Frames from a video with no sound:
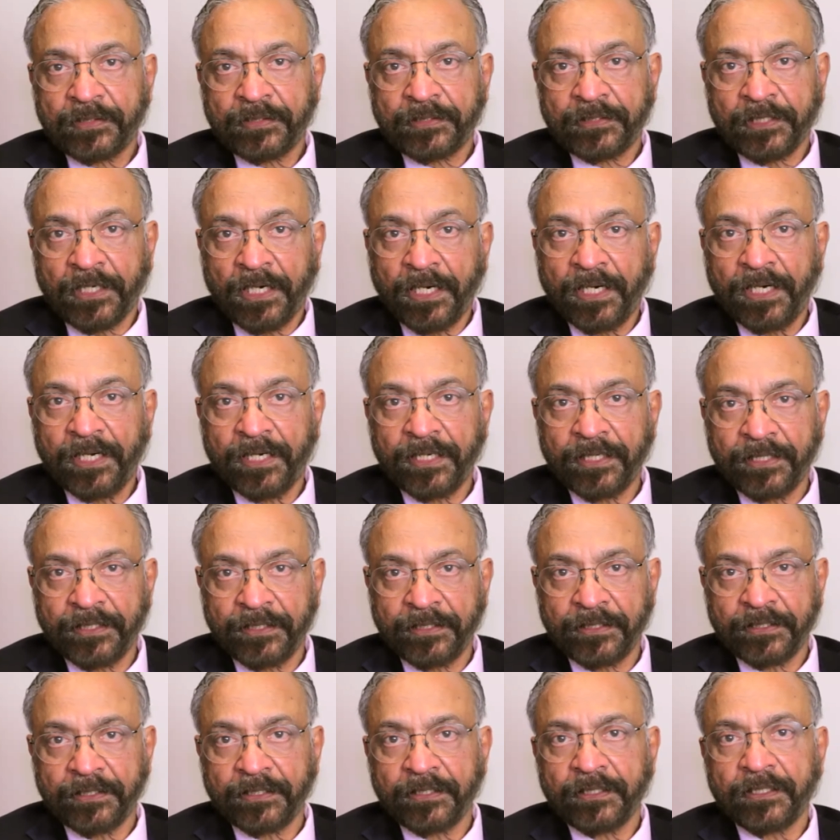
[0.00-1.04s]

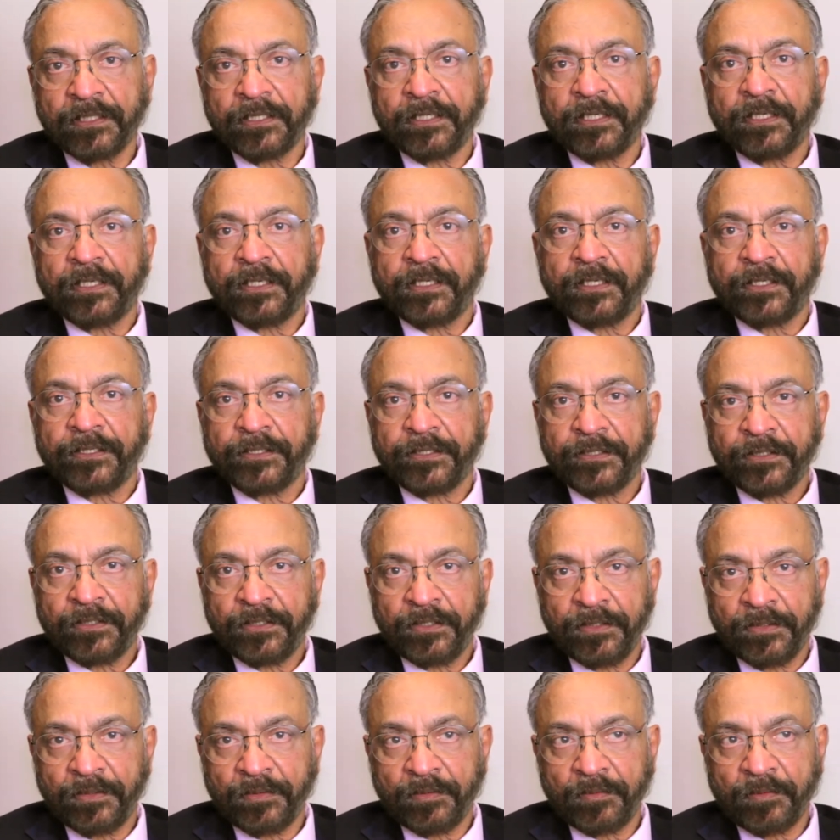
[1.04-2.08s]
TiE, you
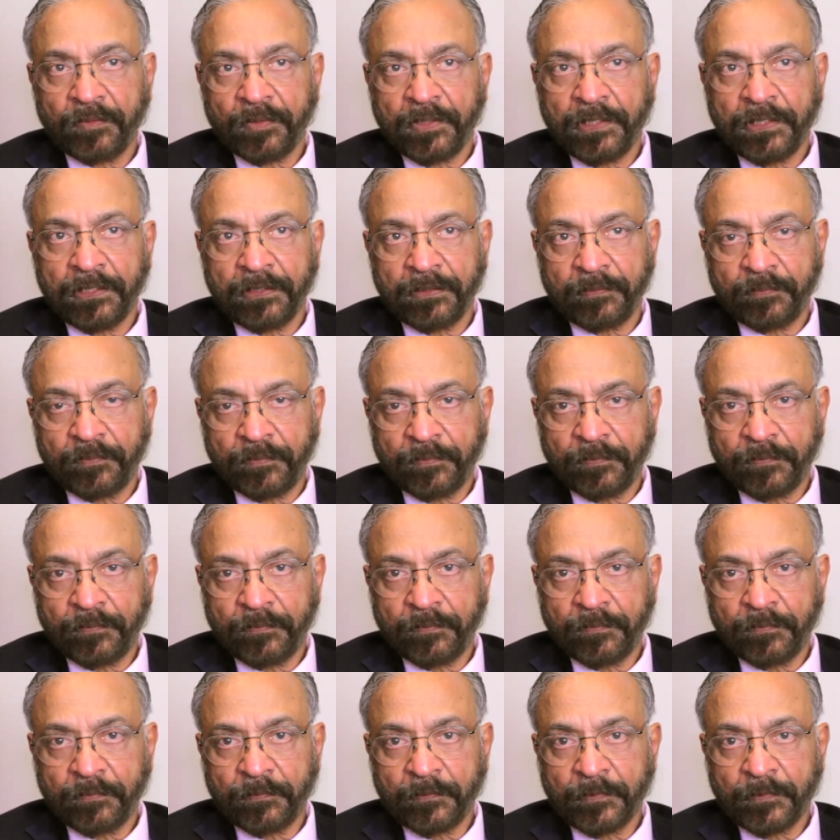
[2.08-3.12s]
know, uh,
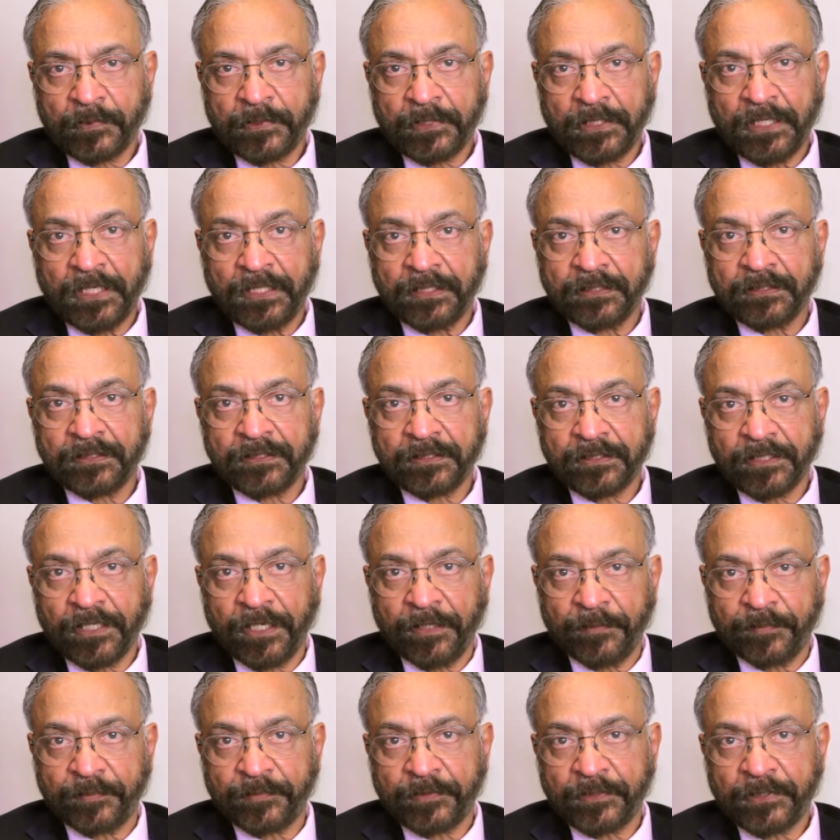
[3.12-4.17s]

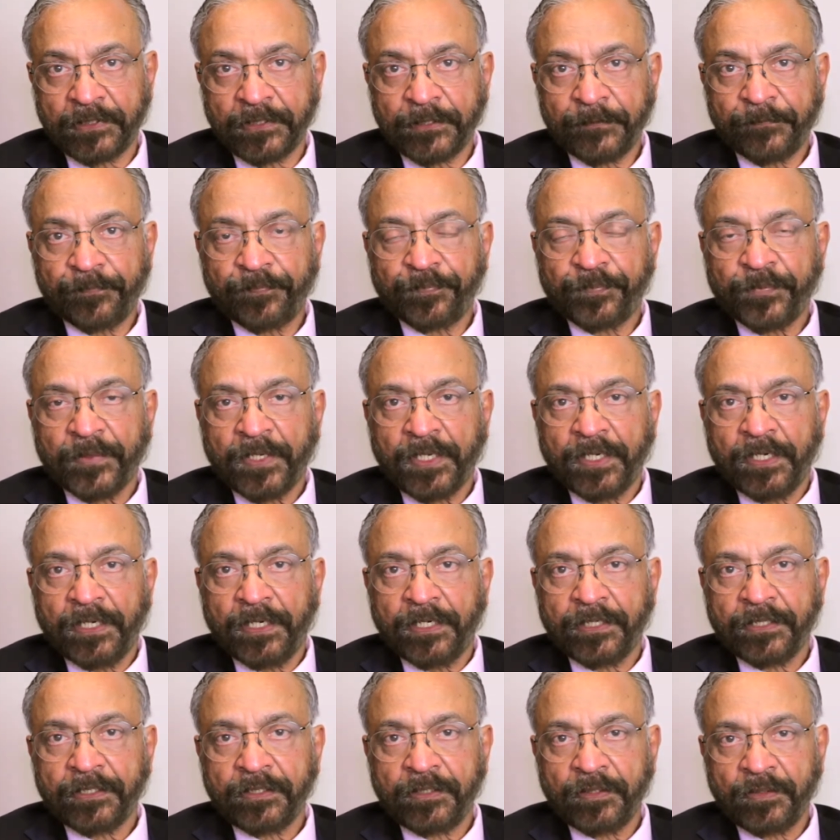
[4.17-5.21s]
concept,
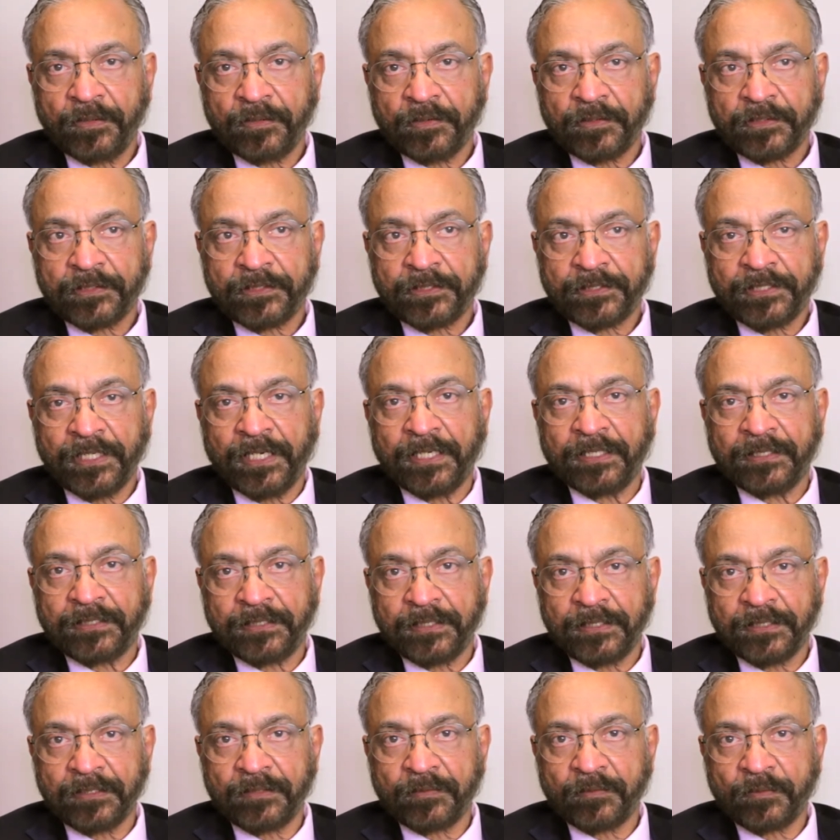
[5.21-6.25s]
you know,
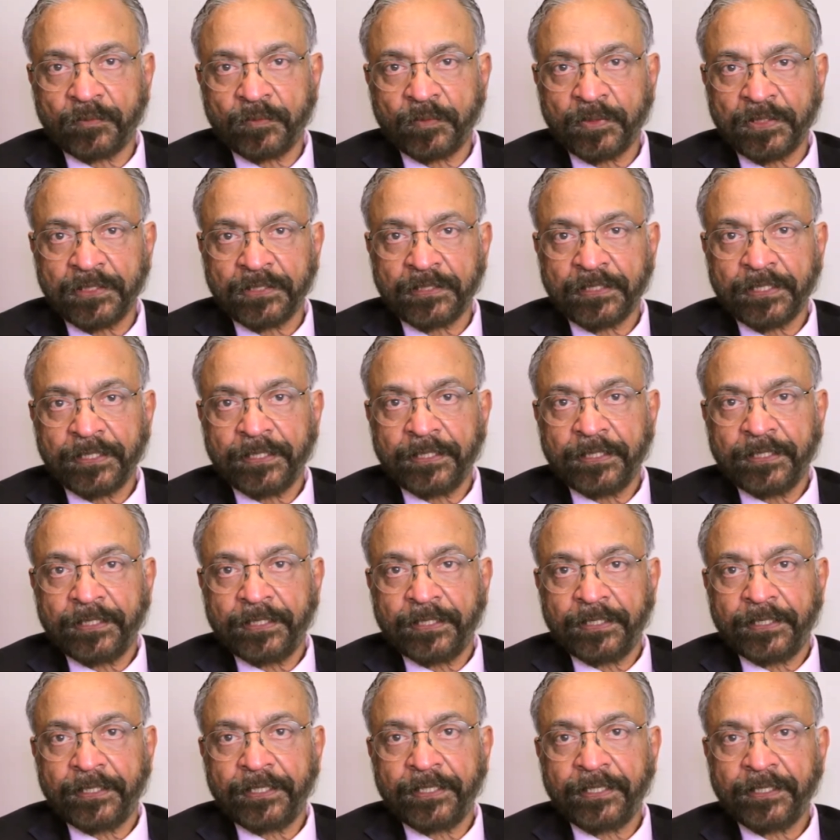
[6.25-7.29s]
started with
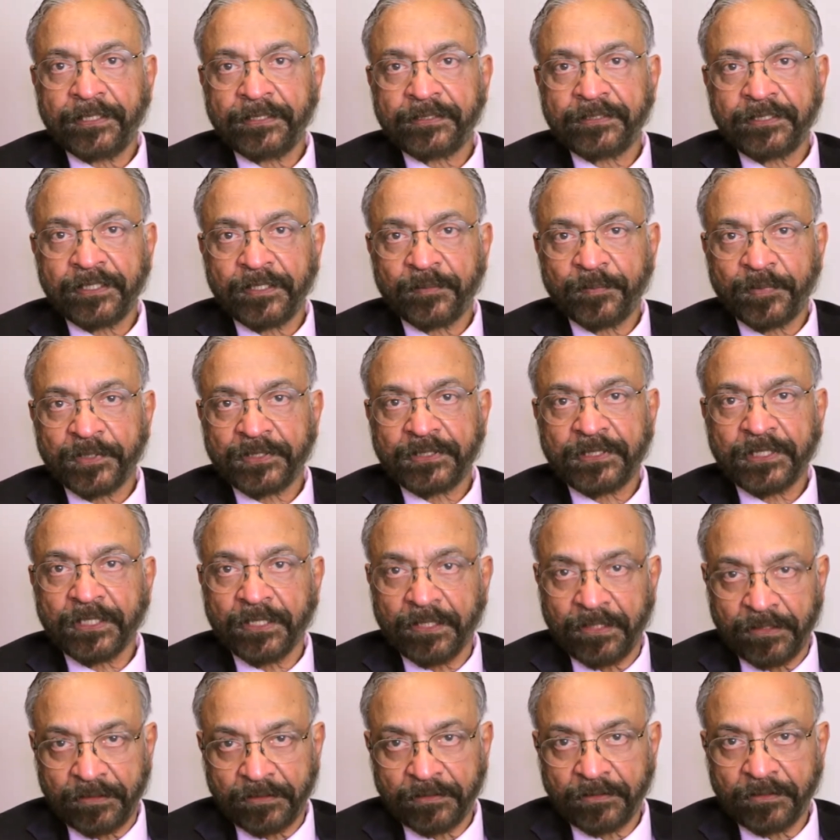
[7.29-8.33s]
A.J.
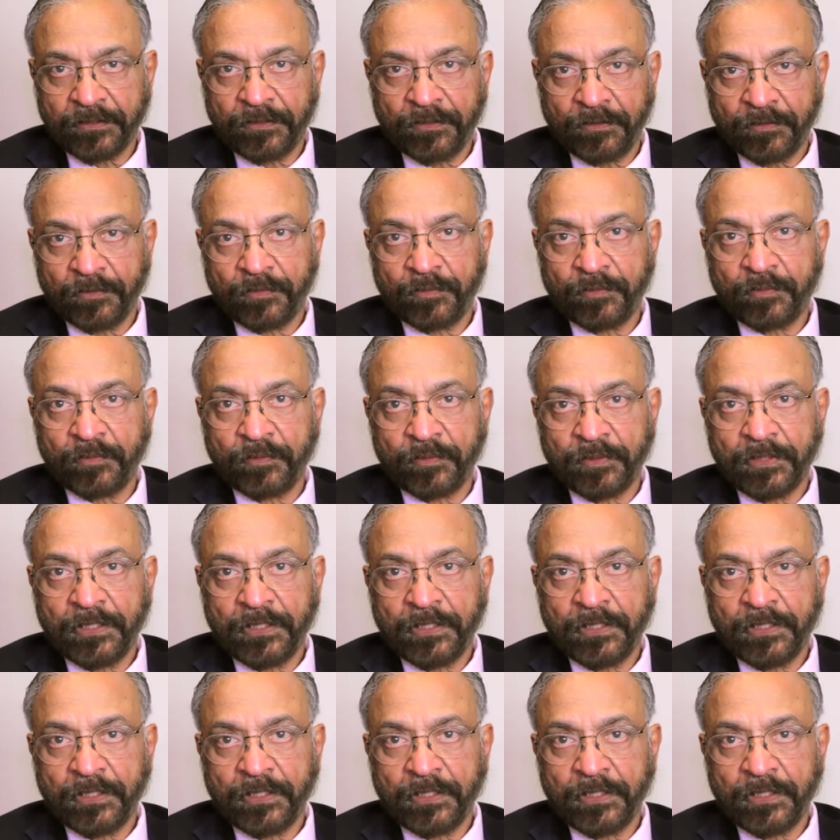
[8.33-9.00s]
Patel, you know, who